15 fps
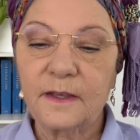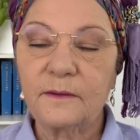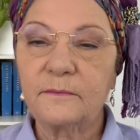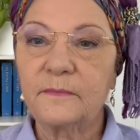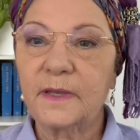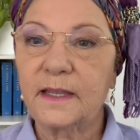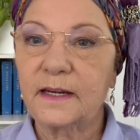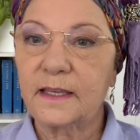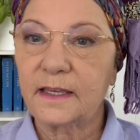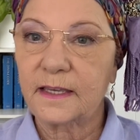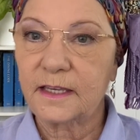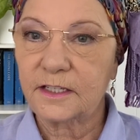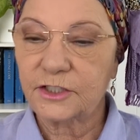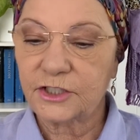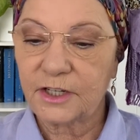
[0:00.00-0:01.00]
meaning
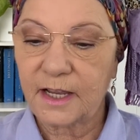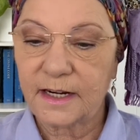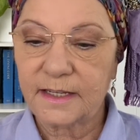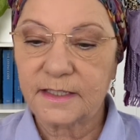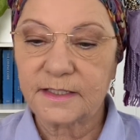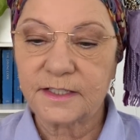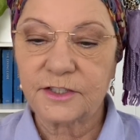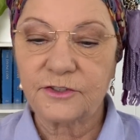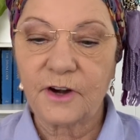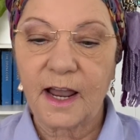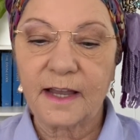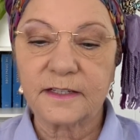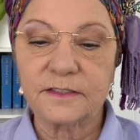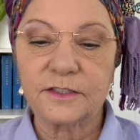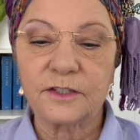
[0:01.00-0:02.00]
he shall
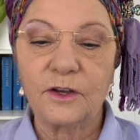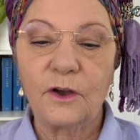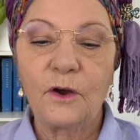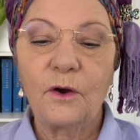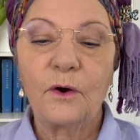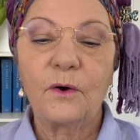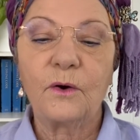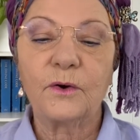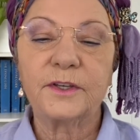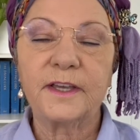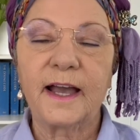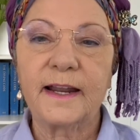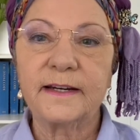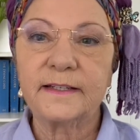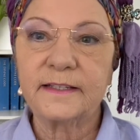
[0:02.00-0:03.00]
instruct, or
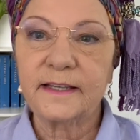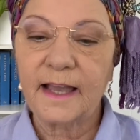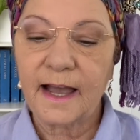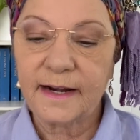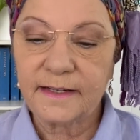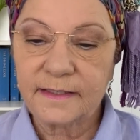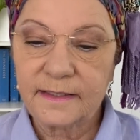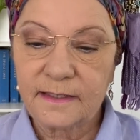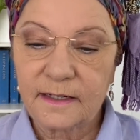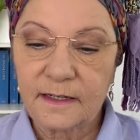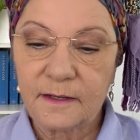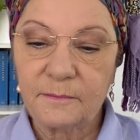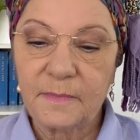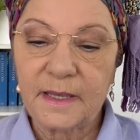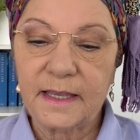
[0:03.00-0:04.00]
Yadin Yadin,
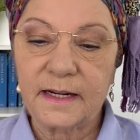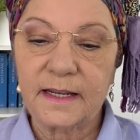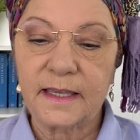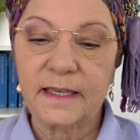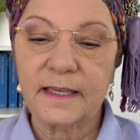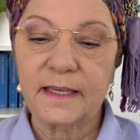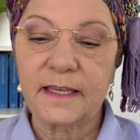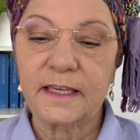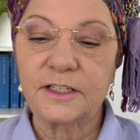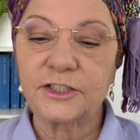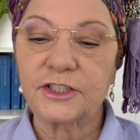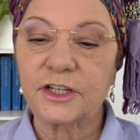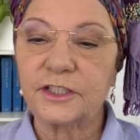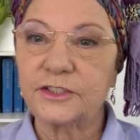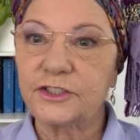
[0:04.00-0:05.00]
meaning he
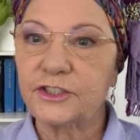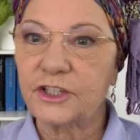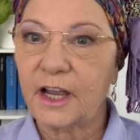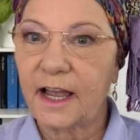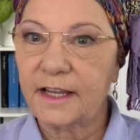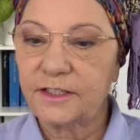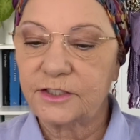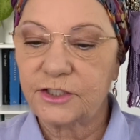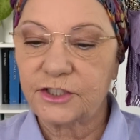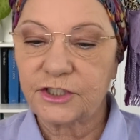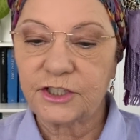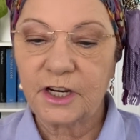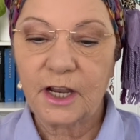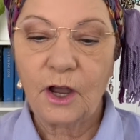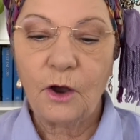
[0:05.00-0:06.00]
shall
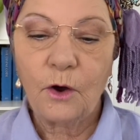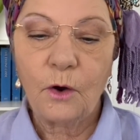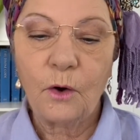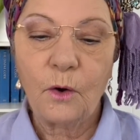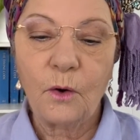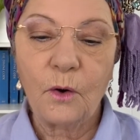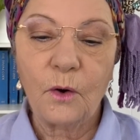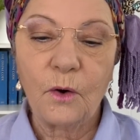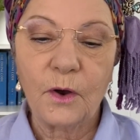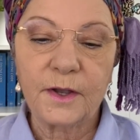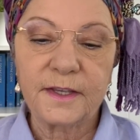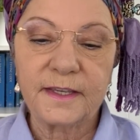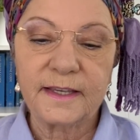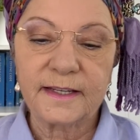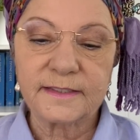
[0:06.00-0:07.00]
judge, or
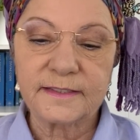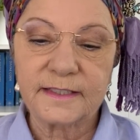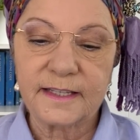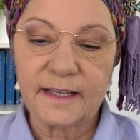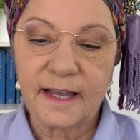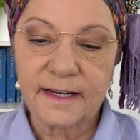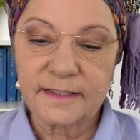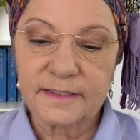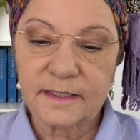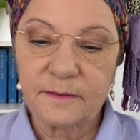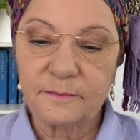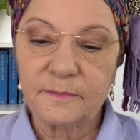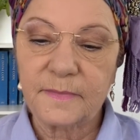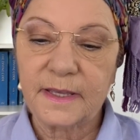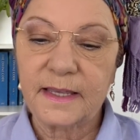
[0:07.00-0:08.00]
Yata
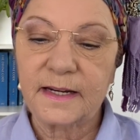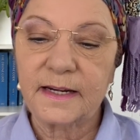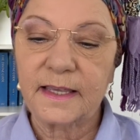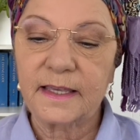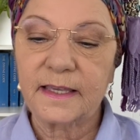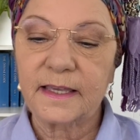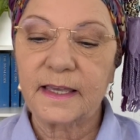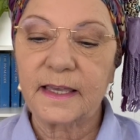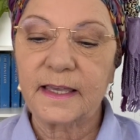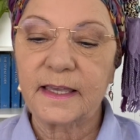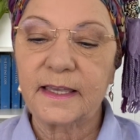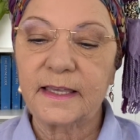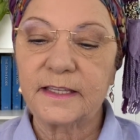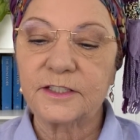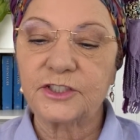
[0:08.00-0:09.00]
Yata, meaning
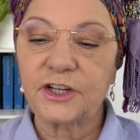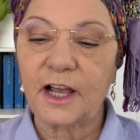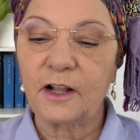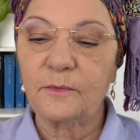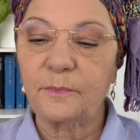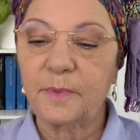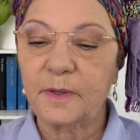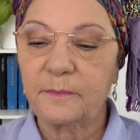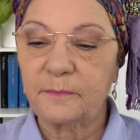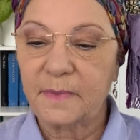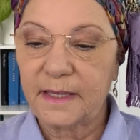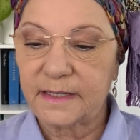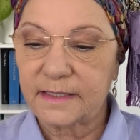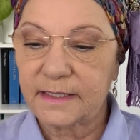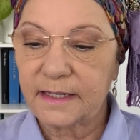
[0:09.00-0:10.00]
he shall
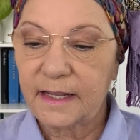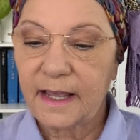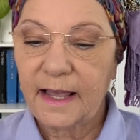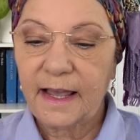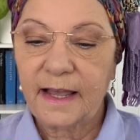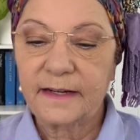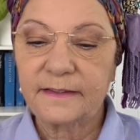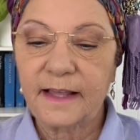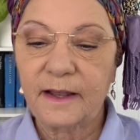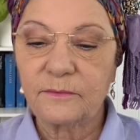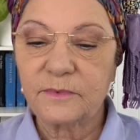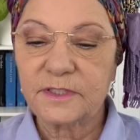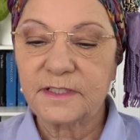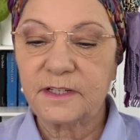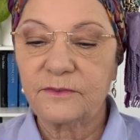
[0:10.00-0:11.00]
permit. And that
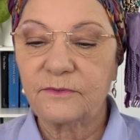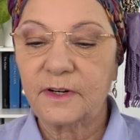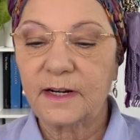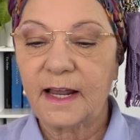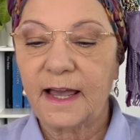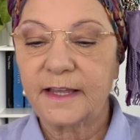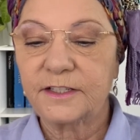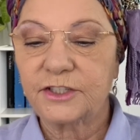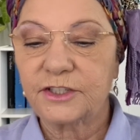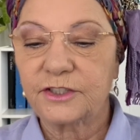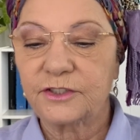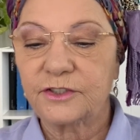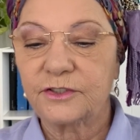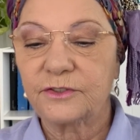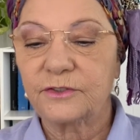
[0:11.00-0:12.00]
was in
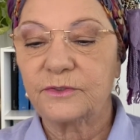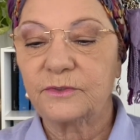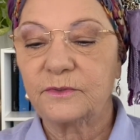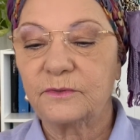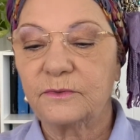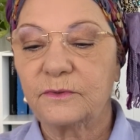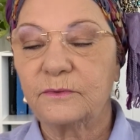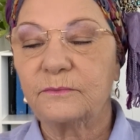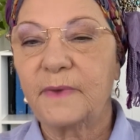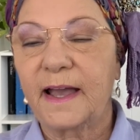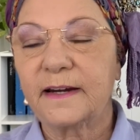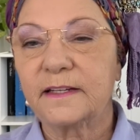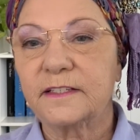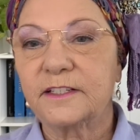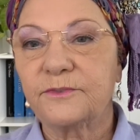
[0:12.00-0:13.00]
relation to
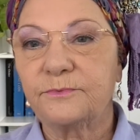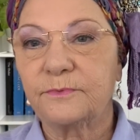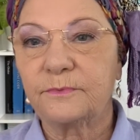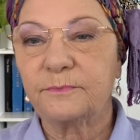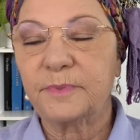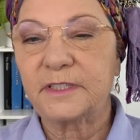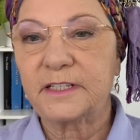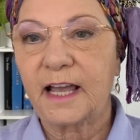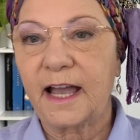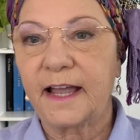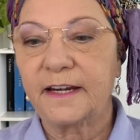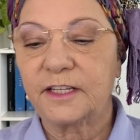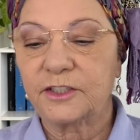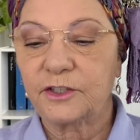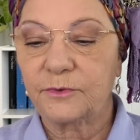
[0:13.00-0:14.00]
matters
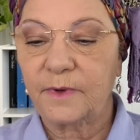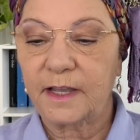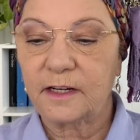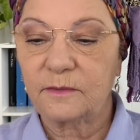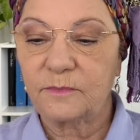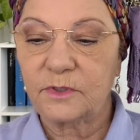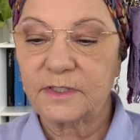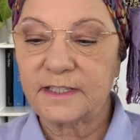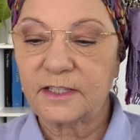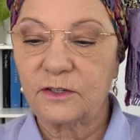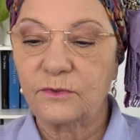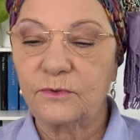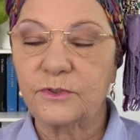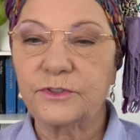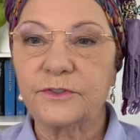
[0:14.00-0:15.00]
pertaining to animal
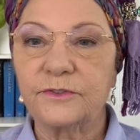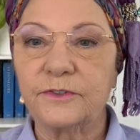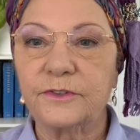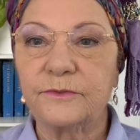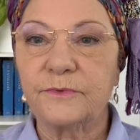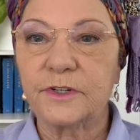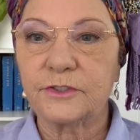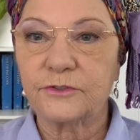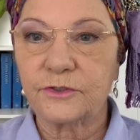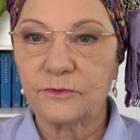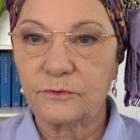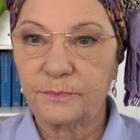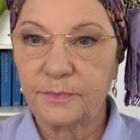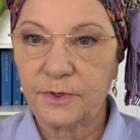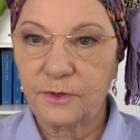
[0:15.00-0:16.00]
slaughter and
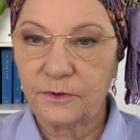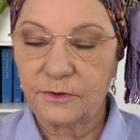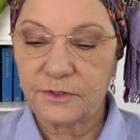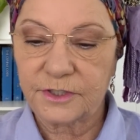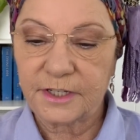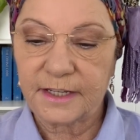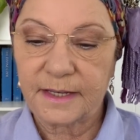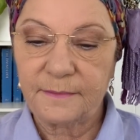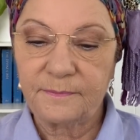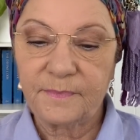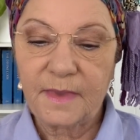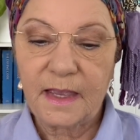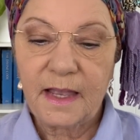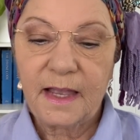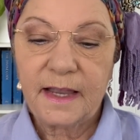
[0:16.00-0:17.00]
ritual purity.
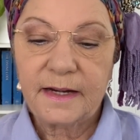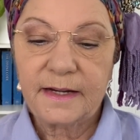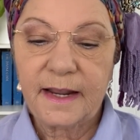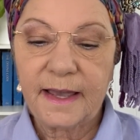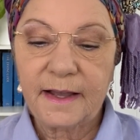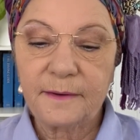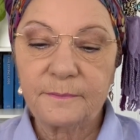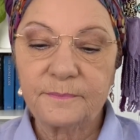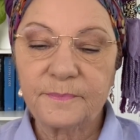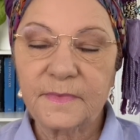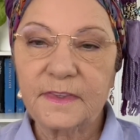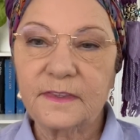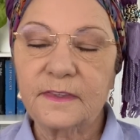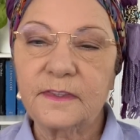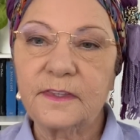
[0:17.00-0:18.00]
Now,
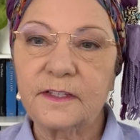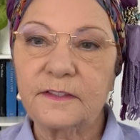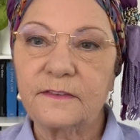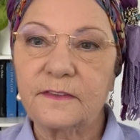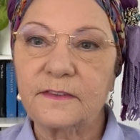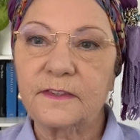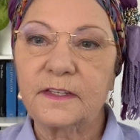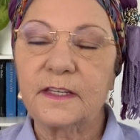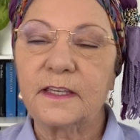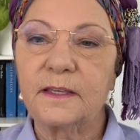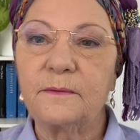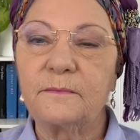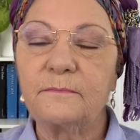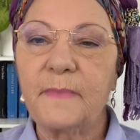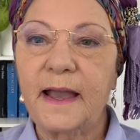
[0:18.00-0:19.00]

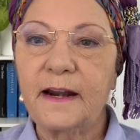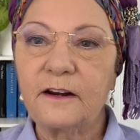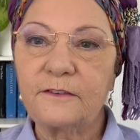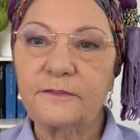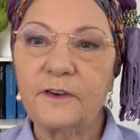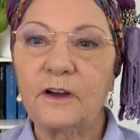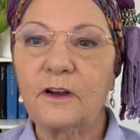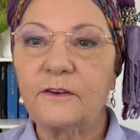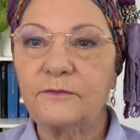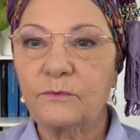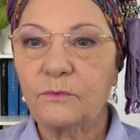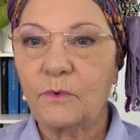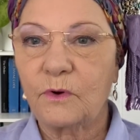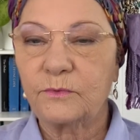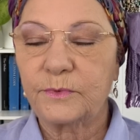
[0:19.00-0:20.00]
the manner of
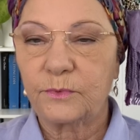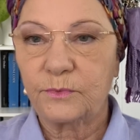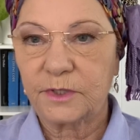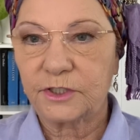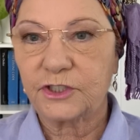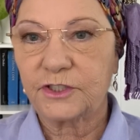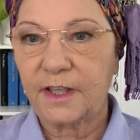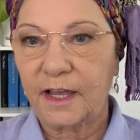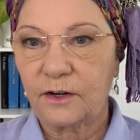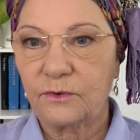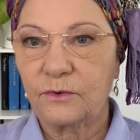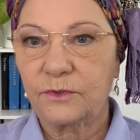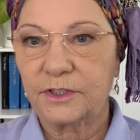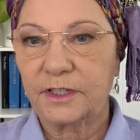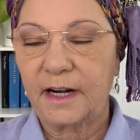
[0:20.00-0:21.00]
which that
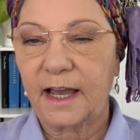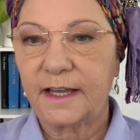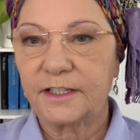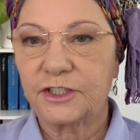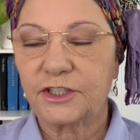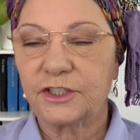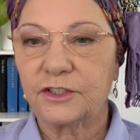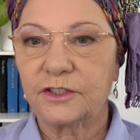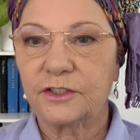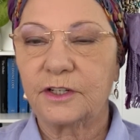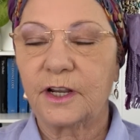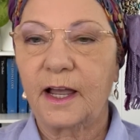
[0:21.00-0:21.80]
ordination